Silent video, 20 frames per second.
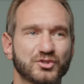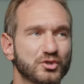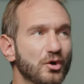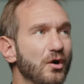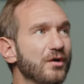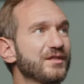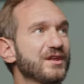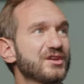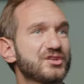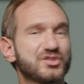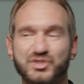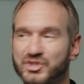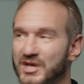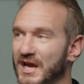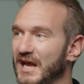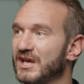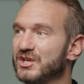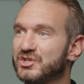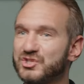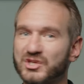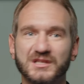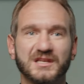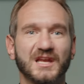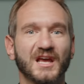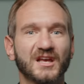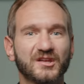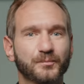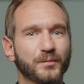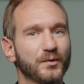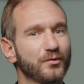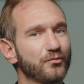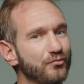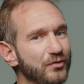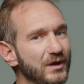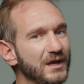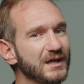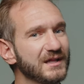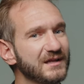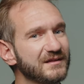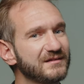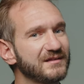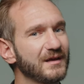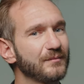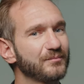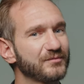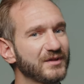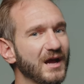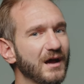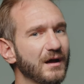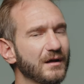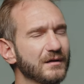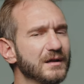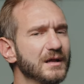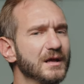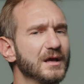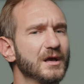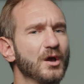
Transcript: Sure, there's changing, yes, but really deep down,